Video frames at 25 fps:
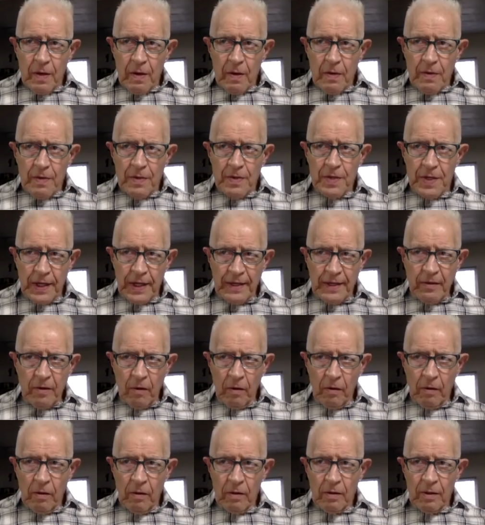
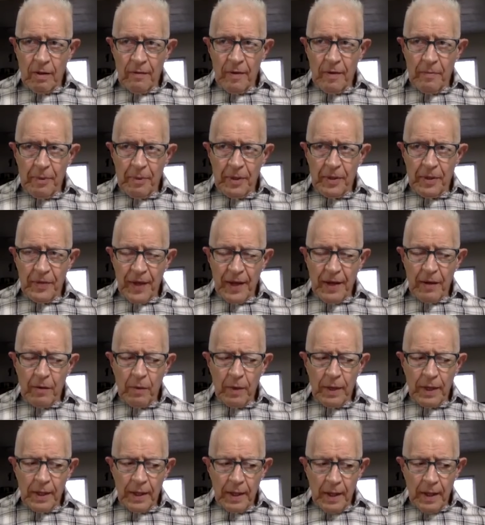signal, let me put it that
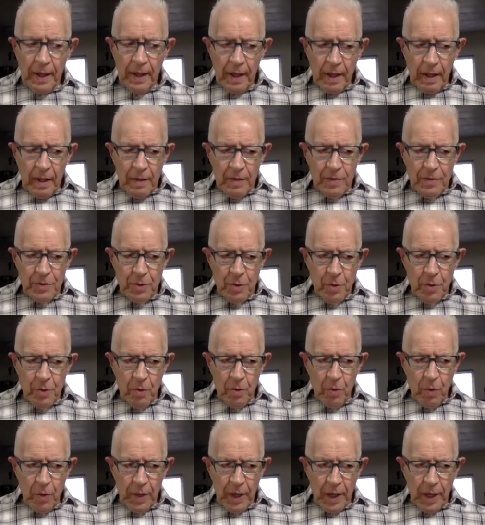way, to
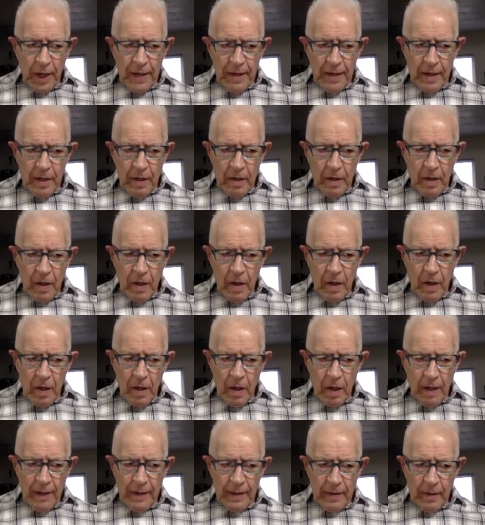what
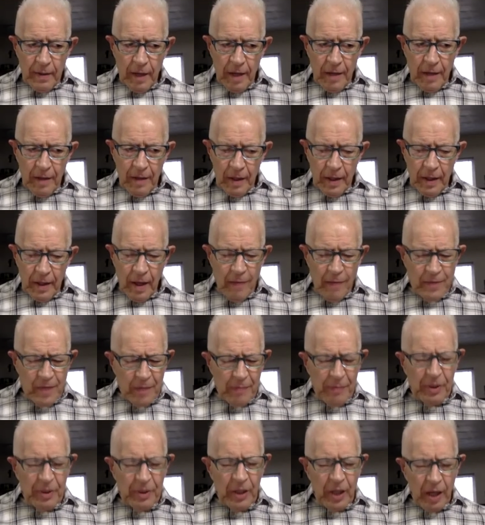it comes
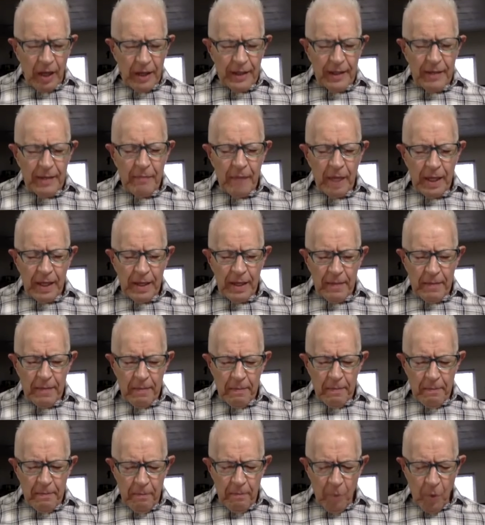up a lot in my
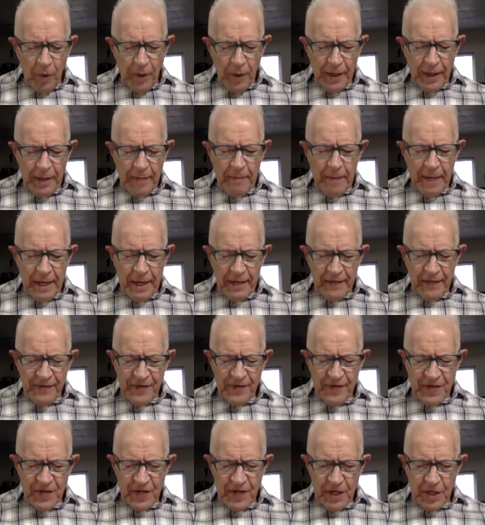morning
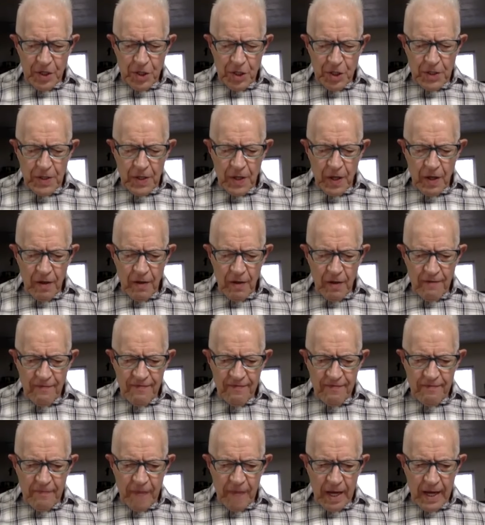manifestation of
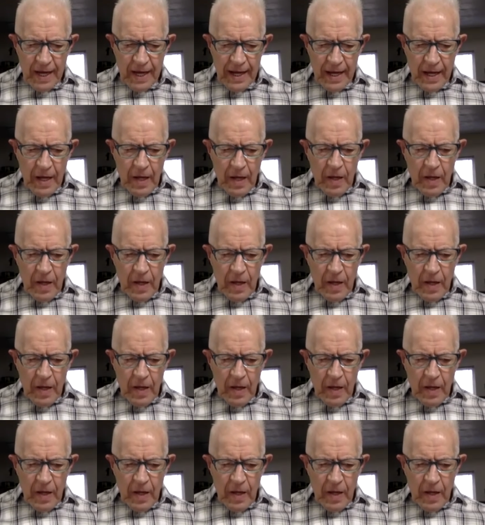my